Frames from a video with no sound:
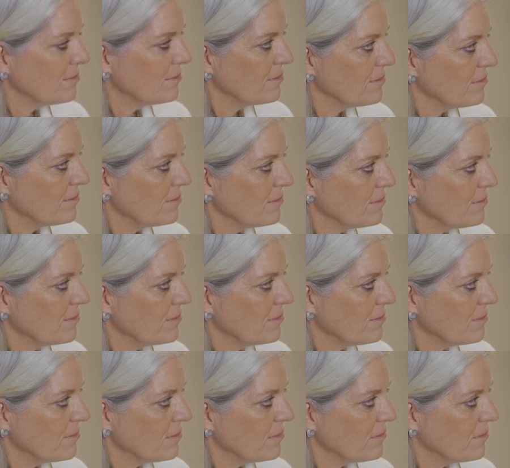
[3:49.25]

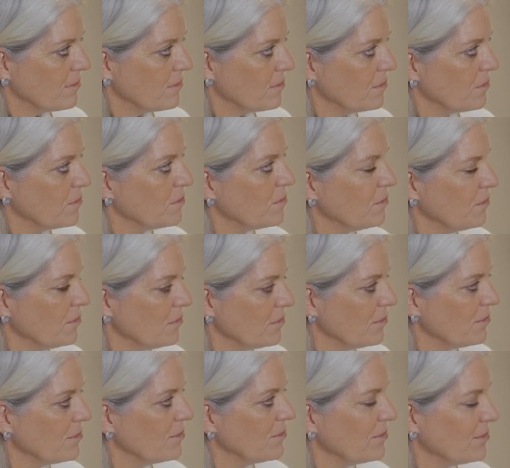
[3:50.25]

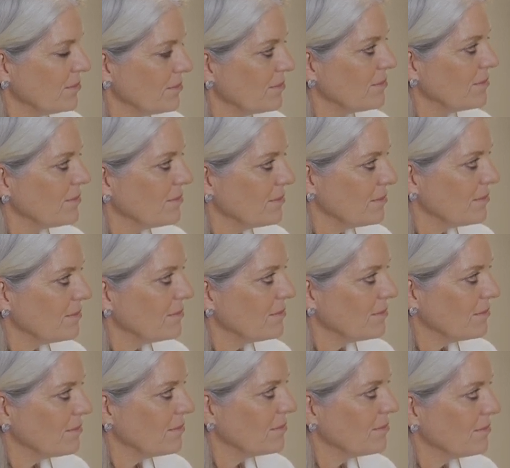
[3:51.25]

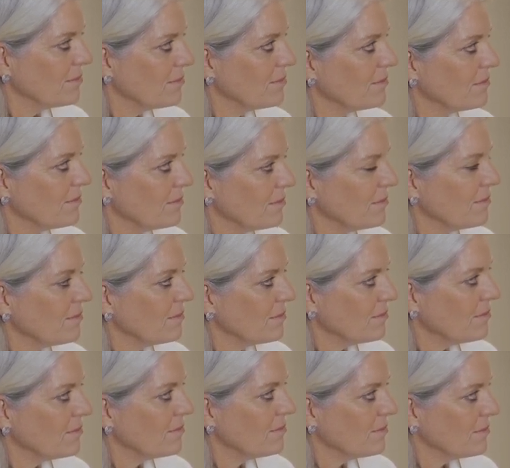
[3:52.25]

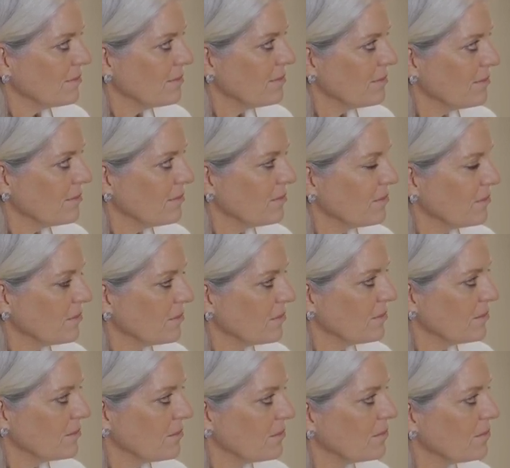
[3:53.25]

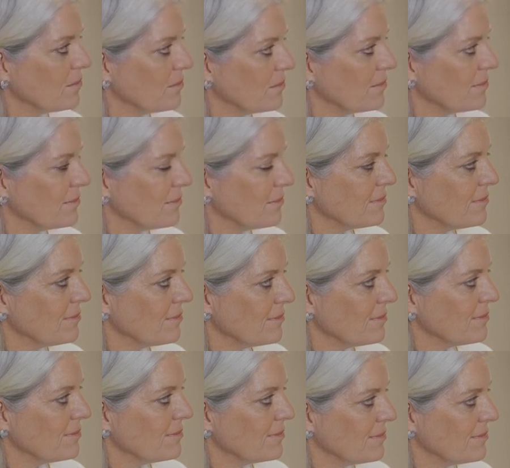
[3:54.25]
(not speaking)